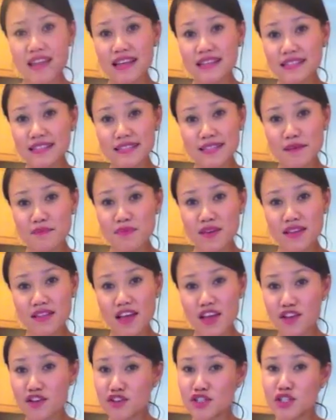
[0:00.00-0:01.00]
This is something
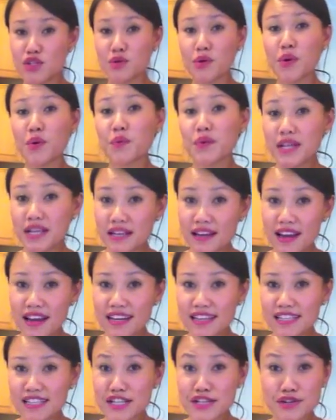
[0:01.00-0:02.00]
that you can do on a
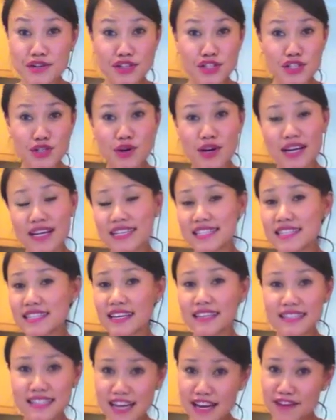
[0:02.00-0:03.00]
weeknight. You can do on a
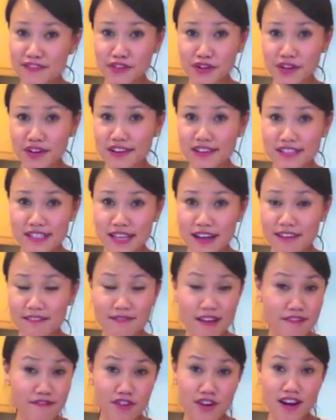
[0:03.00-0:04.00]
Sunday for
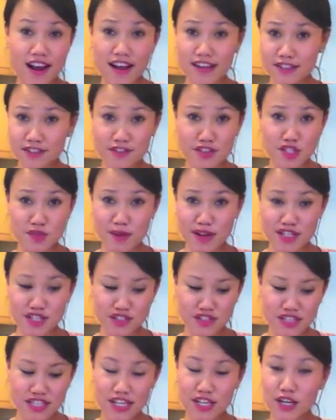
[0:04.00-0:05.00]
an extra
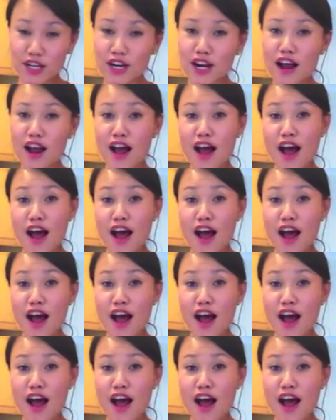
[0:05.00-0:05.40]
special dinner,